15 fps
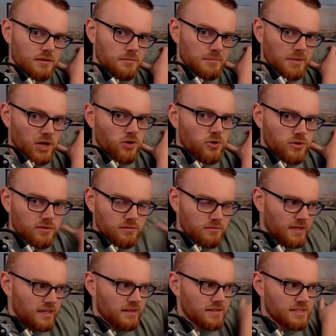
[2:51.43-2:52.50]
bone
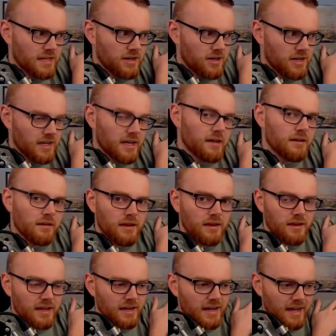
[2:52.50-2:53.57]
in this area.
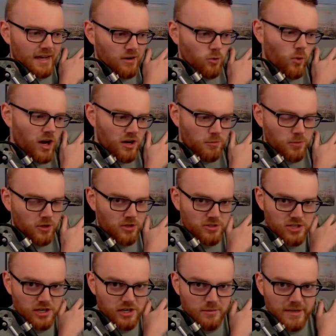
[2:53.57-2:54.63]
And I had a water polo
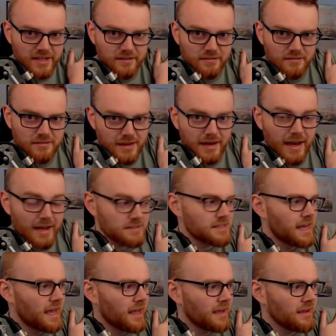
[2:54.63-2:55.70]
tournament the next
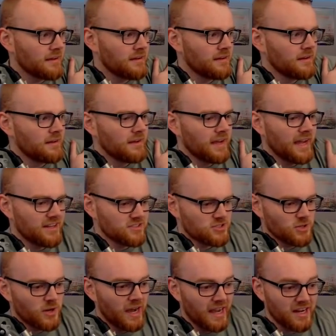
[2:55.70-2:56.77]
day. And
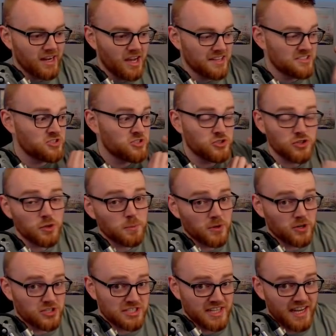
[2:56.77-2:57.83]
so I got
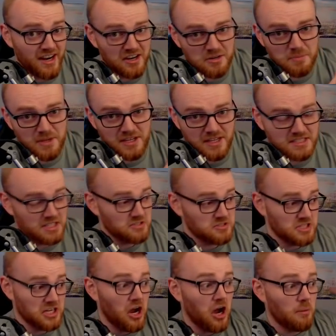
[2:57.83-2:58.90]
super scared because I was
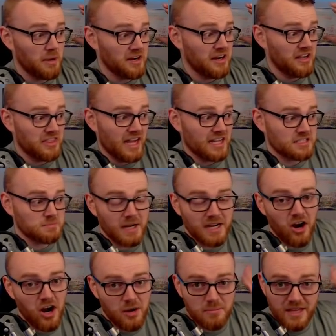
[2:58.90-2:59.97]
like, oh my God, that's my
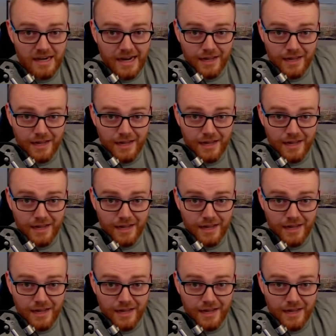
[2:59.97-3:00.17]
arm that I